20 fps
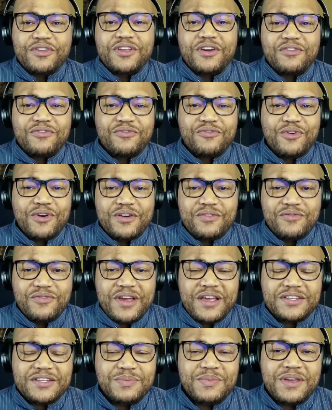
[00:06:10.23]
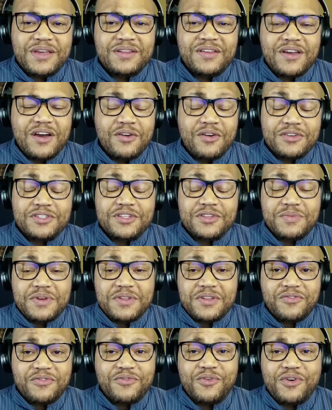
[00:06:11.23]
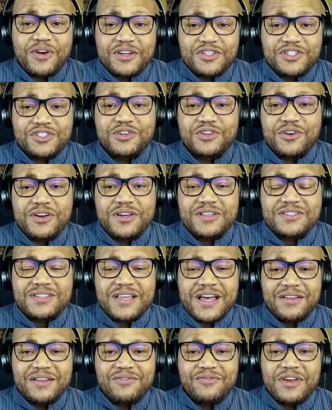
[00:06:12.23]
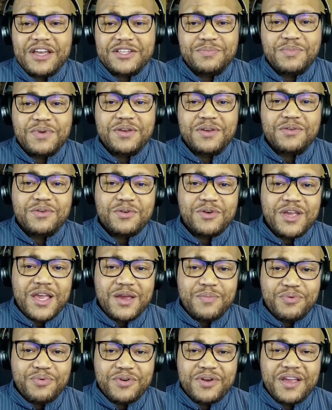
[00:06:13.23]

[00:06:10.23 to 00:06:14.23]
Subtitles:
They're for investment, or excuse me, they're for insurance, not investment, and